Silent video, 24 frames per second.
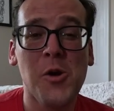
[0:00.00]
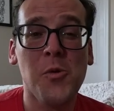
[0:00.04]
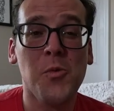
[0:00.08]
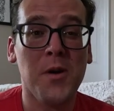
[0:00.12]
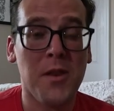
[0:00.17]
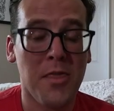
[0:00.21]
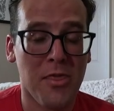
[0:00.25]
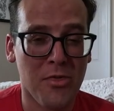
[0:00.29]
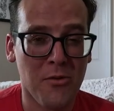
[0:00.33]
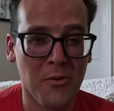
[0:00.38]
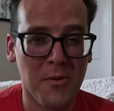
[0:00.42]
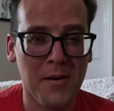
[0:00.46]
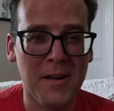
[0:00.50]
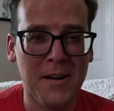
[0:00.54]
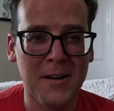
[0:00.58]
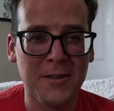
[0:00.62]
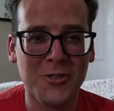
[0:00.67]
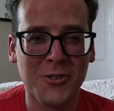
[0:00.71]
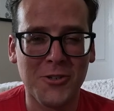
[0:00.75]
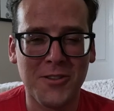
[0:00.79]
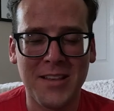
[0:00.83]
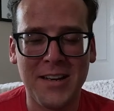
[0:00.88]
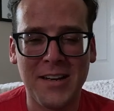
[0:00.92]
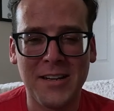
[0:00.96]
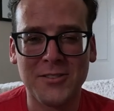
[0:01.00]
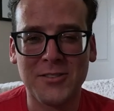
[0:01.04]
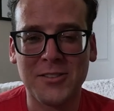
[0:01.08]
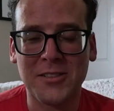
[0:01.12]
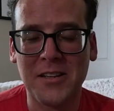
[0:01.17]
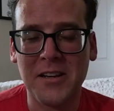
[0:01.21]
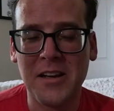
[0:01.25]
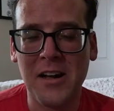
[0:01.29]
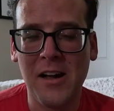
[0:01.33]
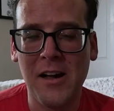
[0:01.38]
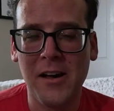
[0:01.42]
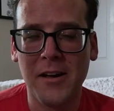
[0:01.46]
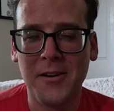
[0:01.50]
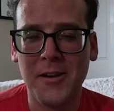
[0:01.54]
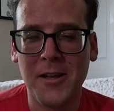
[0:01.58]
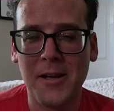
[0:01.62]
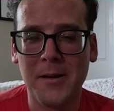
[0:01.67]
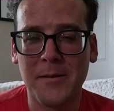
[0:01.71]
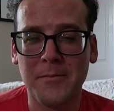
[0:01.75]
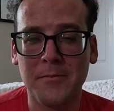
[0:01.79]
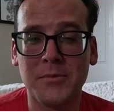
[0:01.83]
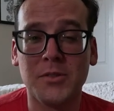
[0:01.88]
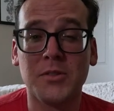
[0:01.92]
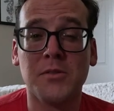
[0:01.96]
with 300,000
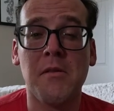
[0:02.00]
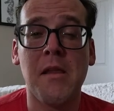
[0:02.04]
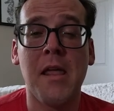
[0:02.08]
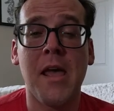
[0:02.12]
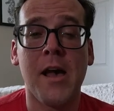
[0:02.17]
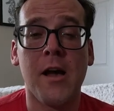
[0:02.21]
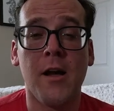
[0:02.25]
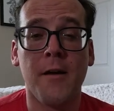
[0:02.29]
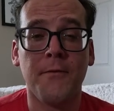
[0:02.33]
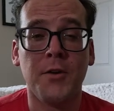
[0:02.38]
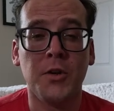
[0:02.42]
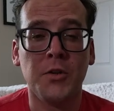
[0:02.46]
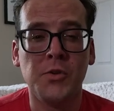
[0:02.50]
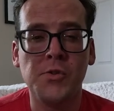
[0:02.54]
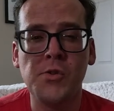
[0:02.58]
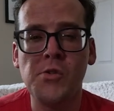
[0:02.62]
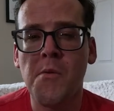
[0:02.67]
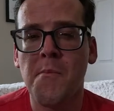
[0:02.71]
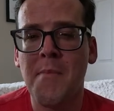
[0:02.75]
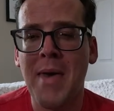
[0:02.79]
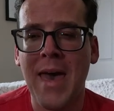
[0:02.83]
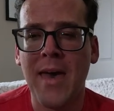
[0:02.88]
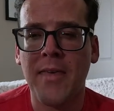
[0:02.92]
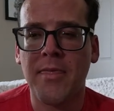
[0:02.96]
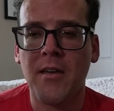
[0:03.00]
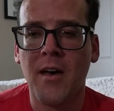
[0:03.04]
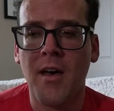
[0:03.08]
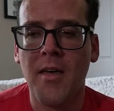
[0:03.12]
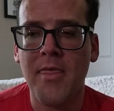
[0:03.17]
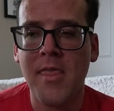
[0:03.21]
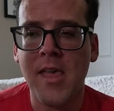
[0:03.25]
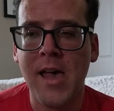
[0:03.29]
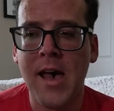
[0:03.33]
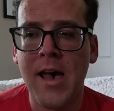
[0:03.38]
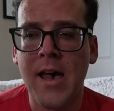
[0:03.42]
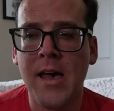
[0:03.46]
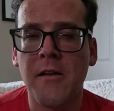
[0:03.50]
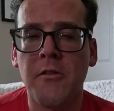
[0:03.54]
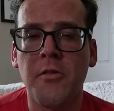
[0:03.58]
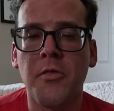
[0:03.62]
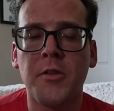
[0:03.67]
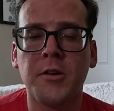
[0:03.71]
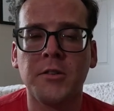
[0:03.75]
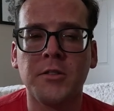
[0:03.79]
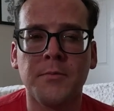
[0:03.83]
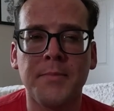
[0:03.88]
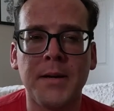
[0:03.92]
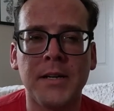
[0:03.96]
condoms. Now, if you do the math on that,
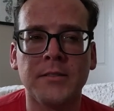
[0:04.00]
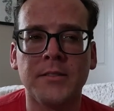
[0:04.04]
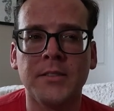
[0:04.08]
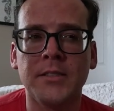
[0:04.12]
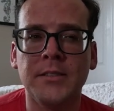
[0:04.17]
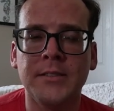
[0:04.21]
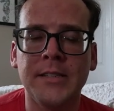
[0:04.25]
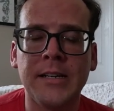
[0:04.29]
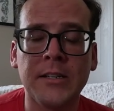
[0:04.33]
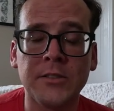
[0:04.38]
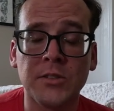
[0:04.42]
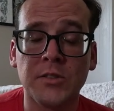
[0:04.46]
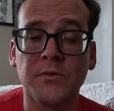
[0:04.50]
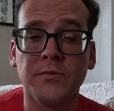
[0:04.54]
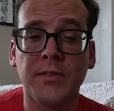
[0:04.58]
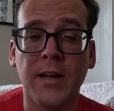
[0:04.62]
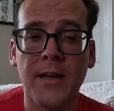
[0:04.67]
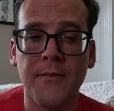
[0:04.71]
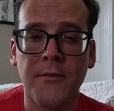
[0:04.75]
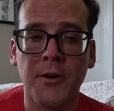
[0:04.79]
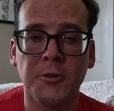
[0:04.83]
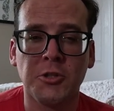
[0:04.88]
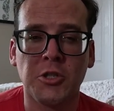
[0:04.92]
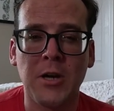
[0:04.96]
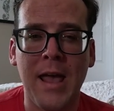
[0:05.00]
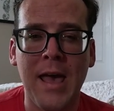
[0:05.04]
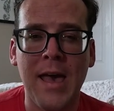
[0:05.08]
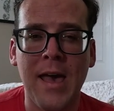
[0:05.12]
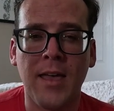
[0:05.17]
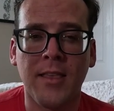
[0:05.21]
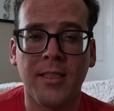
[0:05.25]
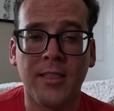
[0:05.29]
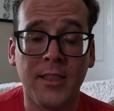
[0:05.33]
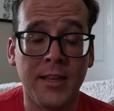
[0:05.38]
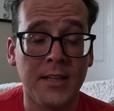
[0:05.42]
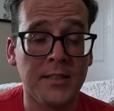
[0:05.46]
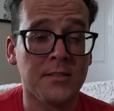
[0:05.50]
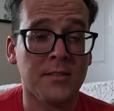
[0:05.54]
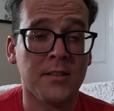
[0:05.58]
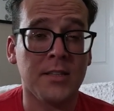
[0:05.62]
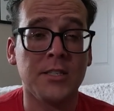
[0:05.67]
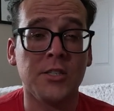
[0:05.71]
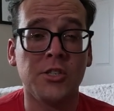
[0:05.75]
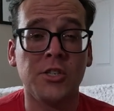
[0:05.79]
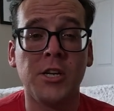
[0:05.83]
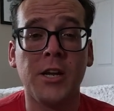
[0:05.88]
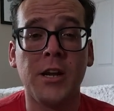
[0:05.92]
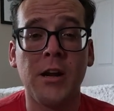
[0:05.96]
there's about 10,500 athletes.
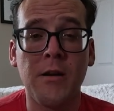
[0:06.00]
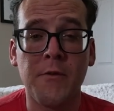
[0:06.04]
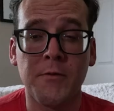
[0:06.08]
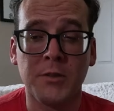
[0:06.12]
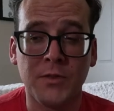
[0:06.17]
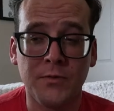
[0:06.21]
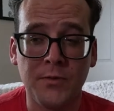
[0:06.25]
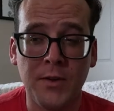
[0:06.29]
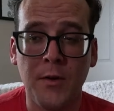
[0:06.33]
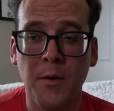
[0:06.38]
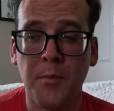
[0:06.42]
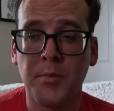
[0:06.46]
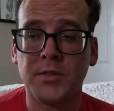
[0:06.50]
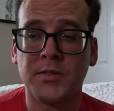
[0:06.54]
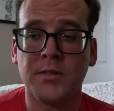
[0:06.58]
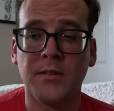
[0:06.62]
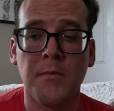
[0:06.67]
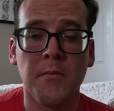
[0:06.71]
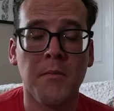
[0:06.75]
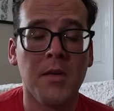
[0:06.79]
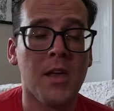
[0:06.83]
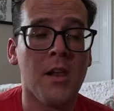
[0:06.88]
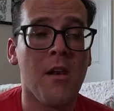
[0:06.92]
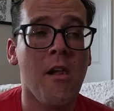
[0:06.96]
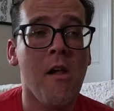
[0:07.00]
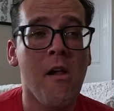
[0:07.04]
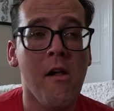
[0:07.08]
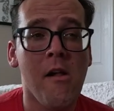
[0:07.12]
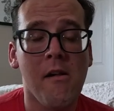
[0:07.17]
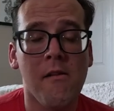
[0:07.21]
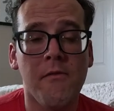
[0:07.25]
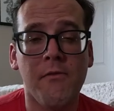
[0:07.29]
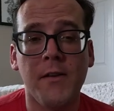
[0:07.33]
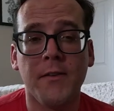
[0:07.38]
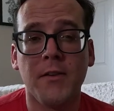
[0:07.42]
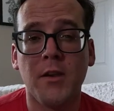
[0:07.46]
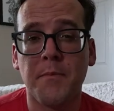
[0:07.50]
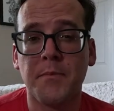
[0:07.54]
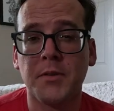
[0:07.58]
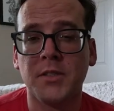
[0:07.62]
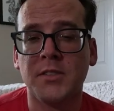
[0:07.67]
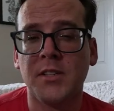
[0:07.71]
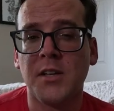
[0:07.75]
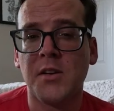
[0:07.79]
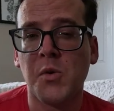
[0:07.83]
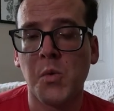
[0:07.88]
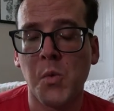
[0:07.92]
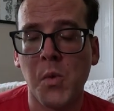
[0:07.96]
This year it was 50% men,
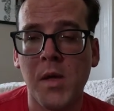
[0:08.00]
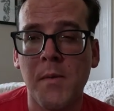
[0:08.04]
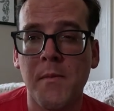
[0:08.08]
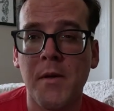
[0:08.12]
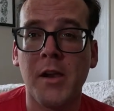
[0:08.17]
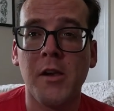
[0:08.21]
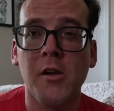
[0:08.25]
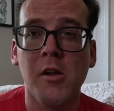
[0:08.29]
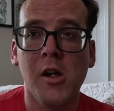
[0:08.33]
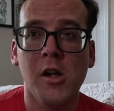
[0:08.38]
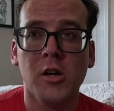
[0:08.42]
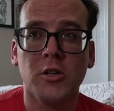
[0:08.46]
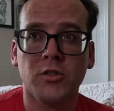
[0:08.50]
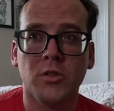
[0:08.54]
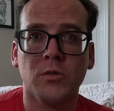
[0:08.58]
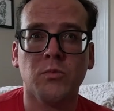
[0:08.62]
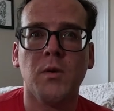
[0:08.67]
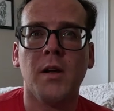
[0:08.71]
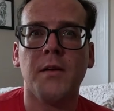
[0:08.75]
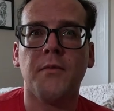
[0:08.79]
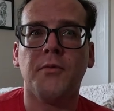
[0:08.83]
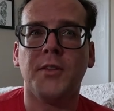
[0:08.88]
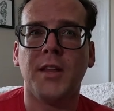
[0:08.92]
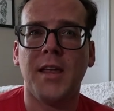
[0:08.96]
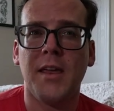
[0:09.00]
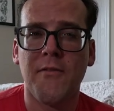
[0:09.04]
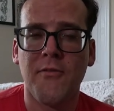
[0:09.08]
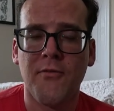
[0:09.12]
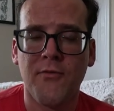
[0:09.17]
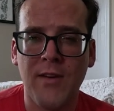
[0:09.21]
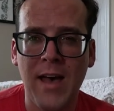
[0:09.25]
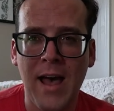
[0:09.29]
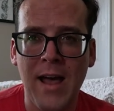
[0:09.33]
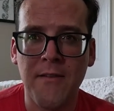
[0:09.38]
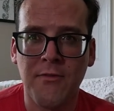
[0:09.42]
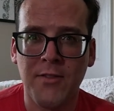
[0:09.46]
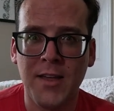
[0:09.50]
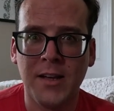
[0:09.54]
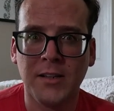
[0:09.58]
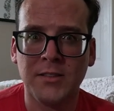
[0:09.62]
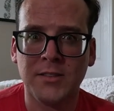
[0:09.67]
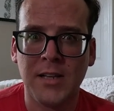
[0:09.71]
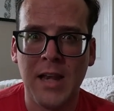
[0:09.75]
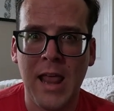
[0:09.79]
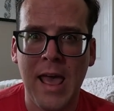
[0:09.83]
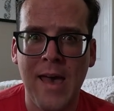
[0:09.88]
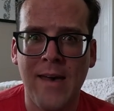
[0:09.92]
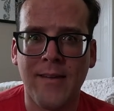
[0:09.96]
50% women. So roughly
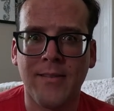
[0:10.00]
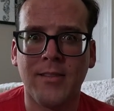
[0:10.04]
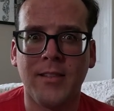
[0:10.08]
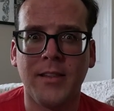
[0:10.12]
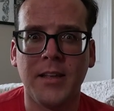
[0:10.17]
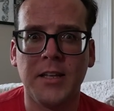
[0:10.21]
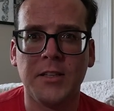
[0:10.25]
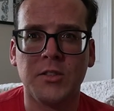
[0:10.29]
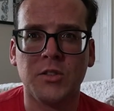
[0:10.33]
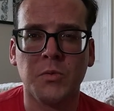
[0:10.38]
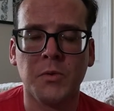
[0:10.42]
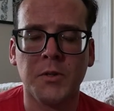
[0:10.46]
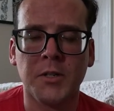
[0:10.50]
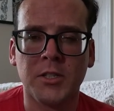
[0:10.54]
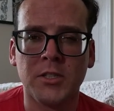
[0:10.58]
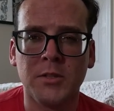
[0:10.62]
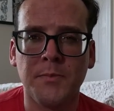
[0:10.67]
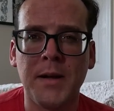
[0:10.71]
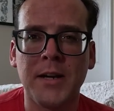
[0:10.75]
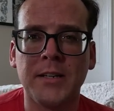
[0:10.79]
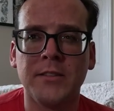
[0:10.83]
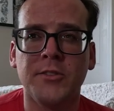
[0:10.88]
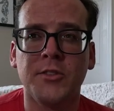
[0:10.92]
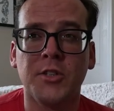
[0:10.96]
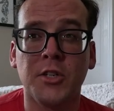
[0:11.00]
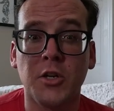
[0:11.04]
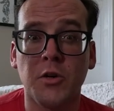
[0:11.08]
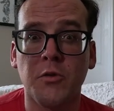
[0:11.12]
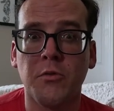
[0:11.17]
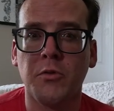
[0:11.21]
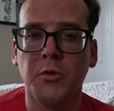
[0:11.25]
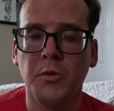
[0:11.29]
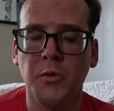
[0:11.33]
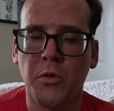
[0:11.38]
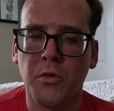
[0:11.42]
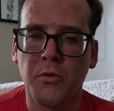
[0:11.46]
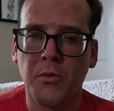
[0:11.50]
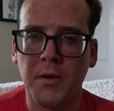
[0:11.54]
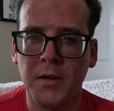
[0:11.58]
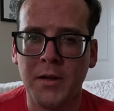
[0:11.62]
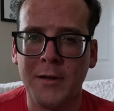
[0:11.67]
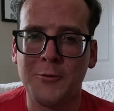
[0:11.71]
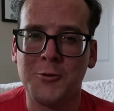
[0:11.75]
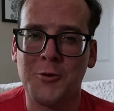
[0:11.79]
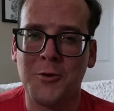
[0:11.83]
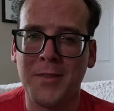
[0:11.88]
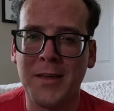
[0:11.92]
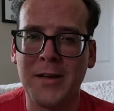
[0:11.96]
5,000 athletes were expected to go through
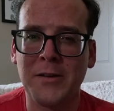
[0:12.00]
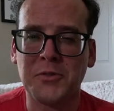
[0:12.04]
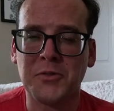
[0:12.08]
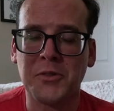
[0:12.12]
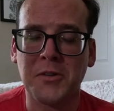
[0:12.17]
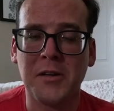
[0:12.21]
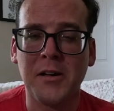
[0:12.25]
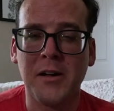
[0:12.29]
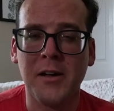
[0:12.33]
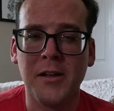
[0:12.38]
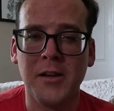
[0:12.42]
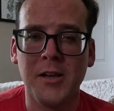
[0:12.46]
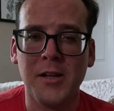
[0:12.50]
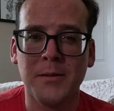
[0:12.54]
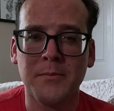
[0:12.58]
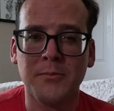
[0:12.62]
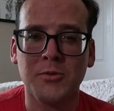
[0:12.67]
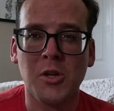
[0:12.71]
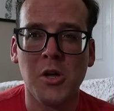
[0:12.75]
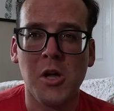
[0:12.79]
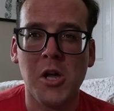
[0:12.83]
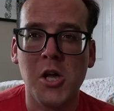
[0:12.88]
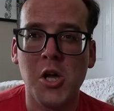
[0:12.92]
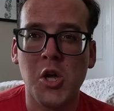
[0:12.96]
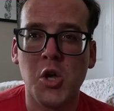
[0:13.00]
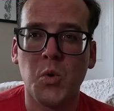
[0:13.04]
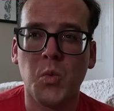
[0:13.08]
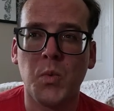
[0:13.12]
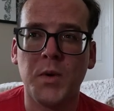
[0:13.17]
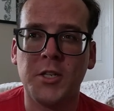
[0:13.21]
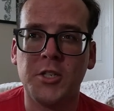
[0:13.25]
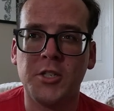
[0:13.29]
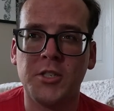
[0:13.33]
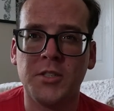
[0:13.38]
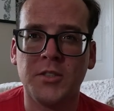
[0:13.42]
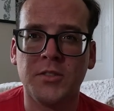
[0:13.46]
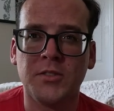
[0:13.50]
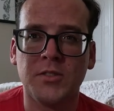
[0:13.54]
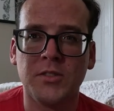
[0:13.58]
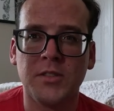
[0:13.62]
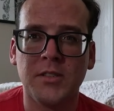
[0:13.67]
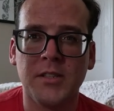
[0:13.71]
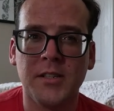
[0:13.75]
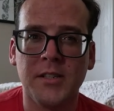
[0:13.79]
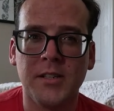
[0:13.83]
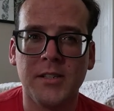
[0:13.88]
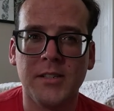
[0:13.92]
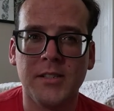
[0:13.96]
300,000 condoms, which is
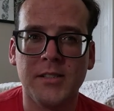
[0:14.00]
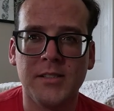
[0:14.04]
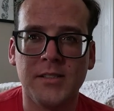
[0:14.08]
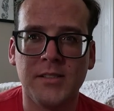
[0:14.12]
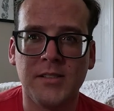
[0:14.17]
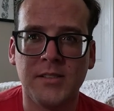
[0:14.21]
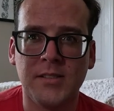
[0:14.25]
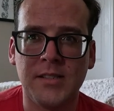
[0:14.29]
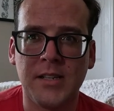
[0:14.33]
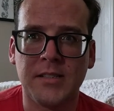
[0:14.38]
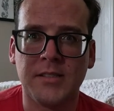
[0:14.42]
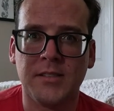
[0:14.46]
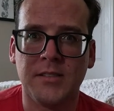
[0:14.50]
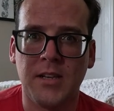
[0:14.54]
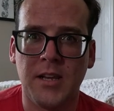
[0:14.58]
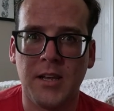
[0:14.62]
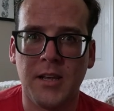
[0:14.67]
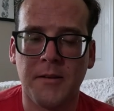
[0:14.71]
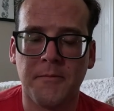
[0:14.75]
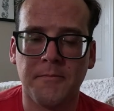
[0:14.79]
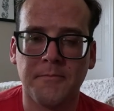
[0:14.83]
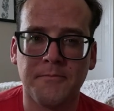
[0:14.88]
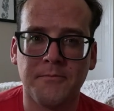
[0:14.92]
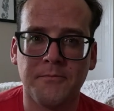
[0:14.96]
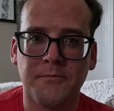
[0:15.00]
60.